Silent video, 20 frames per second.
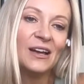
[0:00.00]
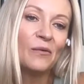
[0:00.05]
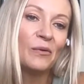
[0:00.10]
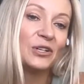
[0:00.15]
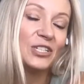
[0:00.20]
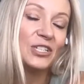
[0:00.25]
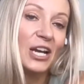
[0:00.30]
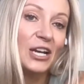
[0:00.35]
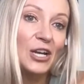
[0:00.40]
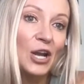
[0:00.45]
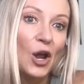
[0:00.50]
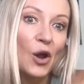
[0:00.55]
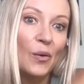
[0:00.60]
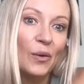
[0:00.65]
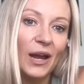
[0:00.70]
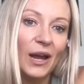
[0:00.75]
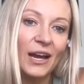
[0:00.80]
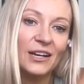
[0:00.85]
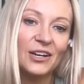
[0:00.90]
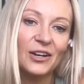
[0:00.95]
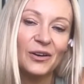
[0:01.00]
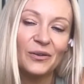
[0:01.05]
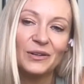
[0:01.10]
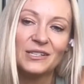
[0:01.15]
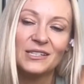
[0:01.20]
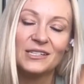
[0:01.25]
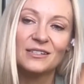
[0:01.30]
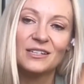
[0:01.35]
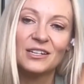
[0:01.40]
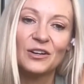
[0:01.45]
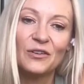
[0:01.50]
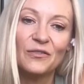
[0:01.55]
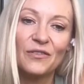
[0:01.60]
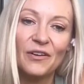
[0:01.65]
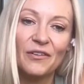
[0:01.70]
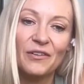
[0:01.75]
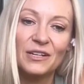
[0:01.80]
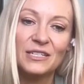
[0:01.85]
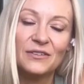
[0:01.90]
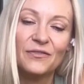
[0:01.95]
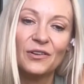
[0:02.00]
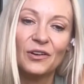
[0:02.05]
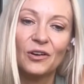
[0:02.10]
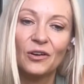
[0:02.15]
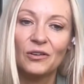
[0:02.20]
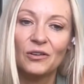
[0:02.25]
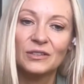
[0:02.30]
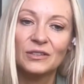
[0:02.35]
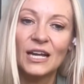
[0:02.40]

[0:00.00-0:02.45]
which I know is, very difficult.